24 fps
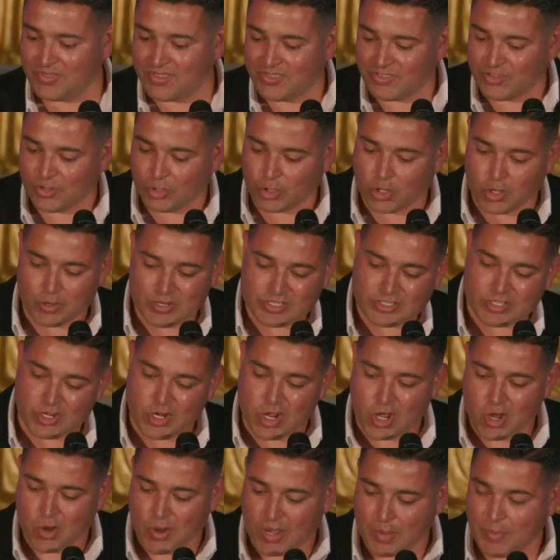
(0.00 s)
So curious to
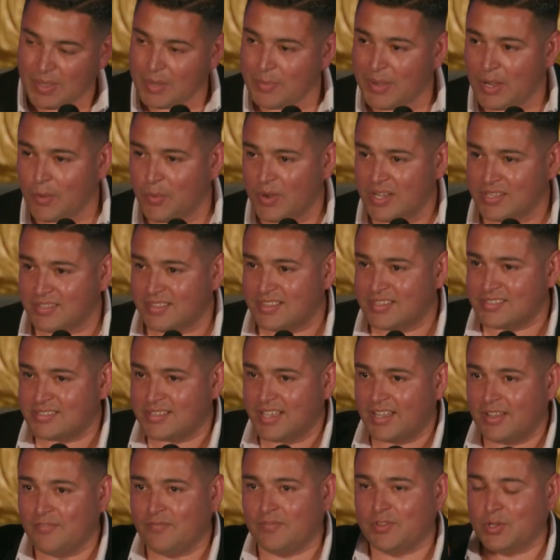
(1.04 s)
know, I made my way to the
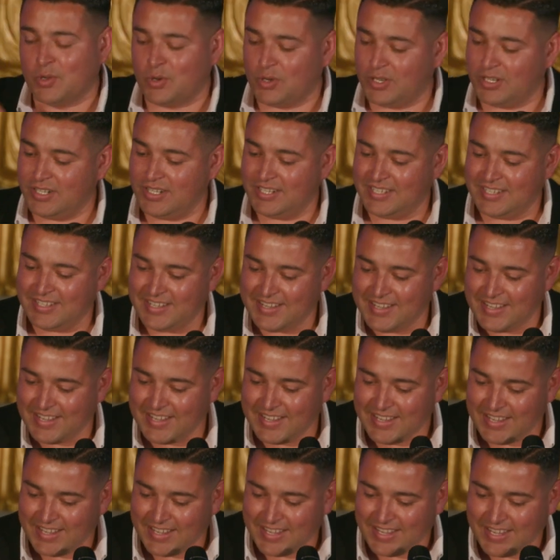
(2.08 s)
second floor
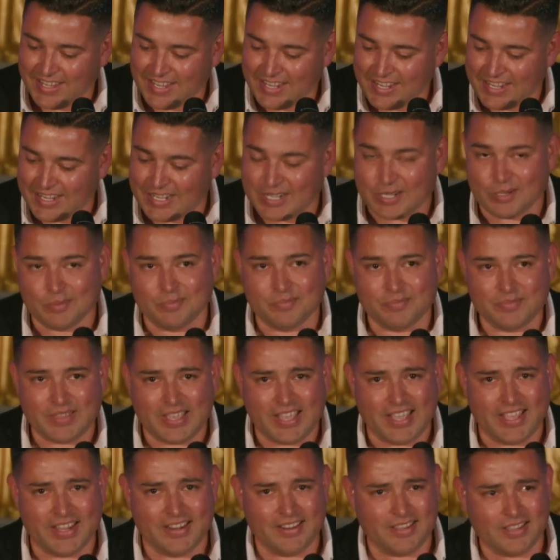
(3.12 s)
and
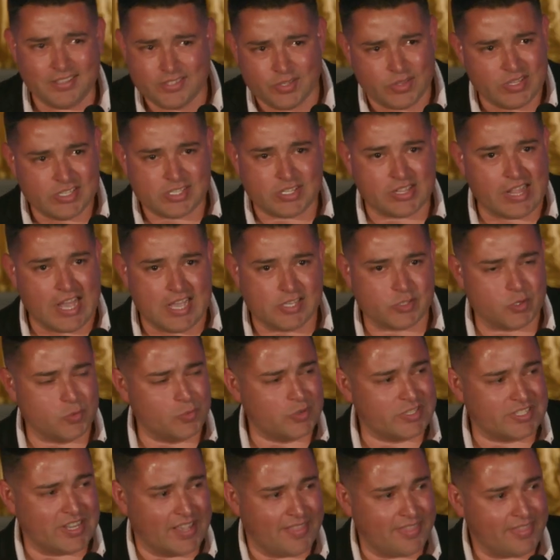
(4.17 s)
into this classroom,
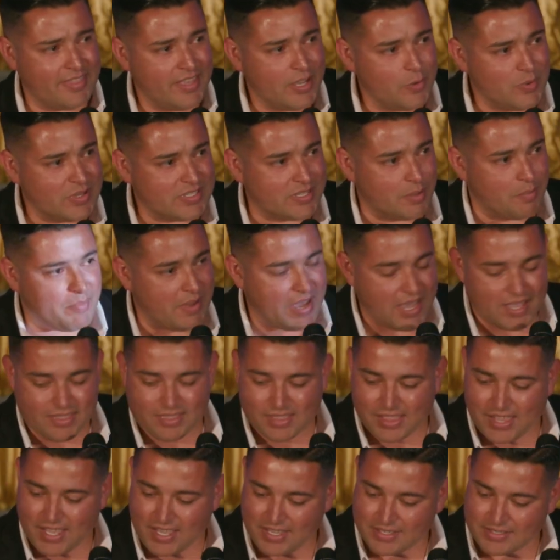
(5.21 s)
which I think was a math
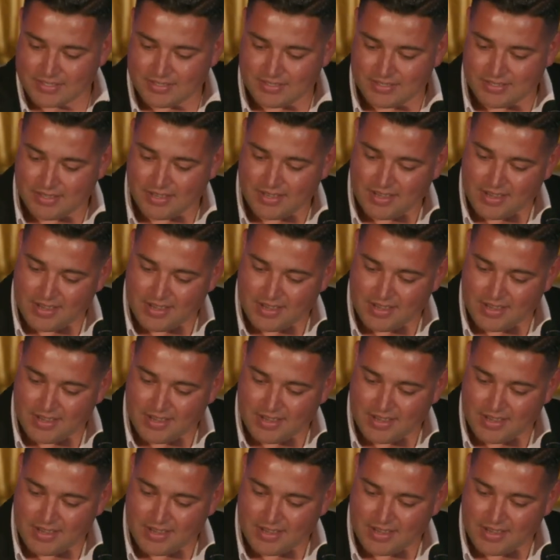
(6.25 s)
class.